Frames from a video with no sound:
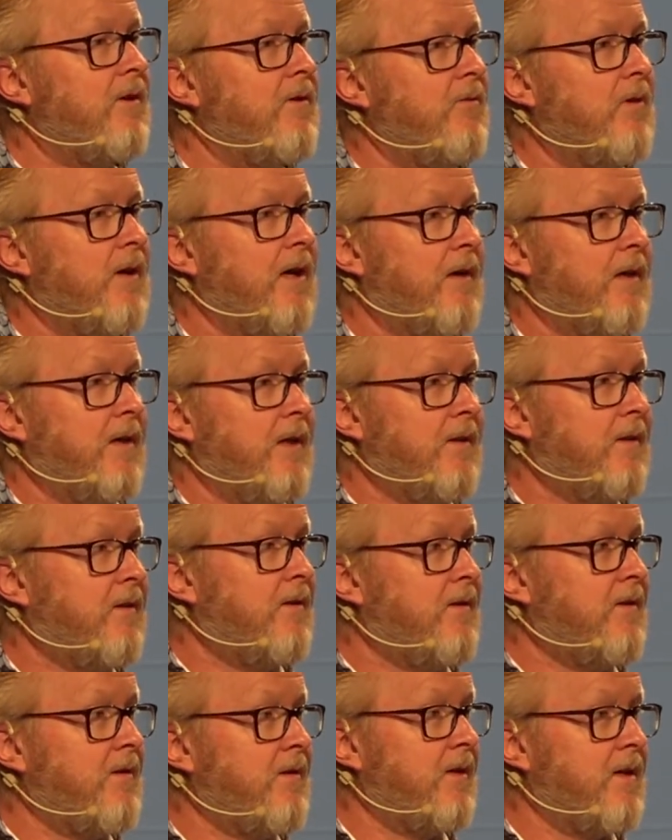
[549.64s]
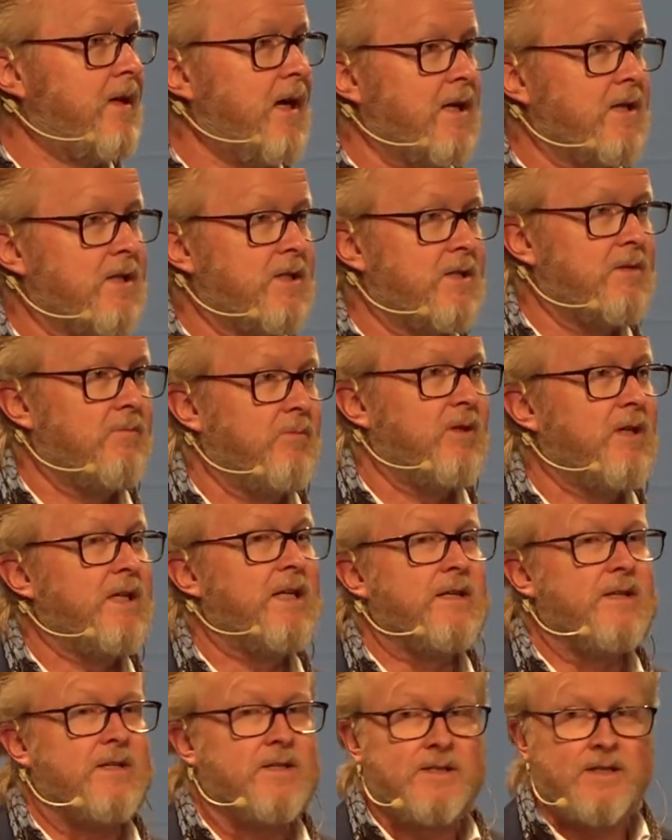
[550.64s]
the right customer
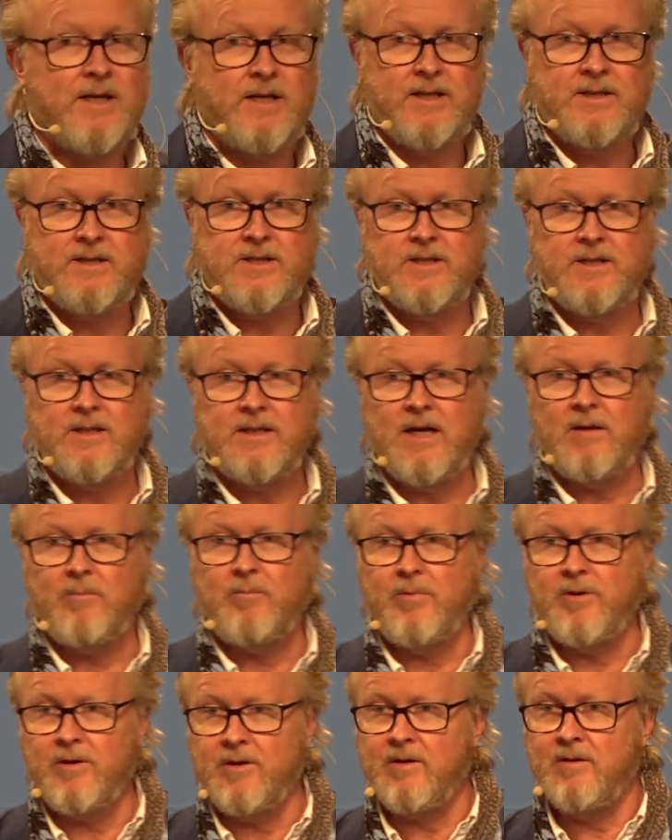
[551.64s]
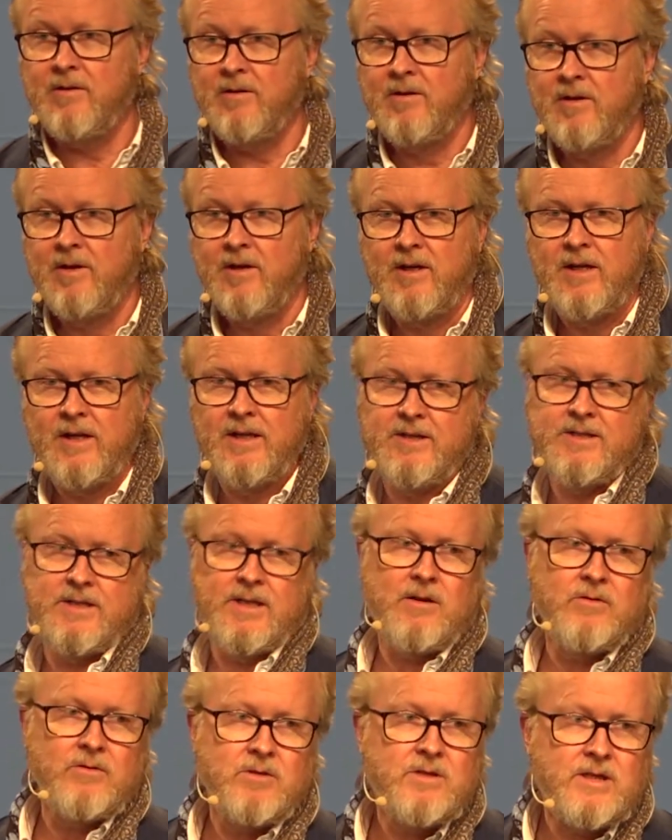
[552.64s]
insights in the company. It
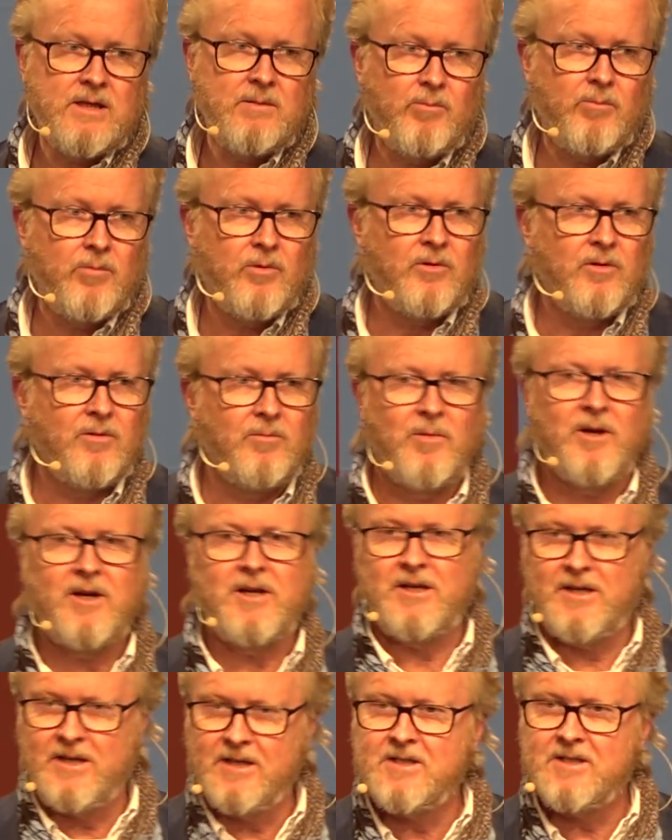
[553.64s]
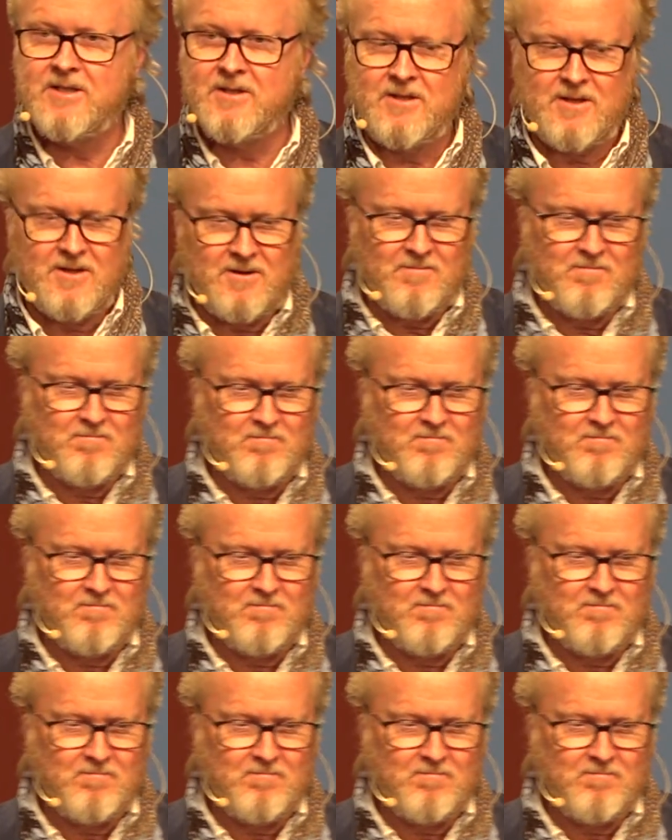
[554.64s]
sounds simple, but it isn't.